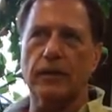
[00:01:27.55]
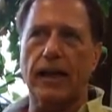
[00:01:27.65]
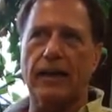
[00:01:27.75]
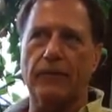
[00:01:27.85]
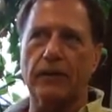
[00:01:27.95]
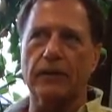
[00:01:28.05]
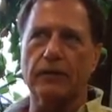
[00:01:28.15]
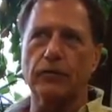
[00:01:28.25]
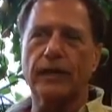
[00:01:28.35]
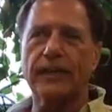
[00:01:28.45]
have
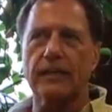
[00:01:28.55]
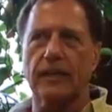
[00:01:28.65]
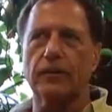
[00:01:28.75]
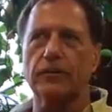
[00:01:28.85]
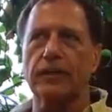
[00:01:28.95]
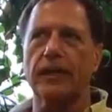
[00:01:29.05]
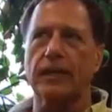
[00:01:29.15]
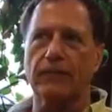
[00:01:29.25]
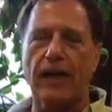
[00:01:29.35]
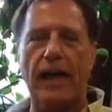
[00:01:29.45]
try to get an
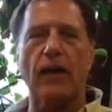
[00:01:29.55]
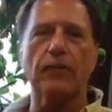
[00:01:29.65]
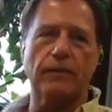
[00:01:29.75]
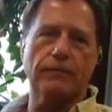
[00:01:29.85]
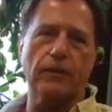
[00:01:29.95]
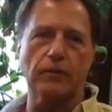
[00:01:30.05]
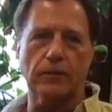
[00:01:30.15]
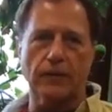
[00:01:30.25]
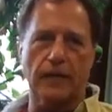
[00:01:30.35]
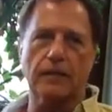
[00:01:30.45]
understanding of how they felt
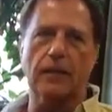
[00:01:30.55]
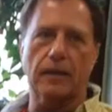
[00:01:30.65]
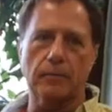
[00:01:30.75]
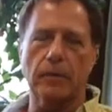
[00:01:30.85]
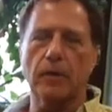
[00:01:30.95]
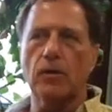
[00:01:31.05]
at that time,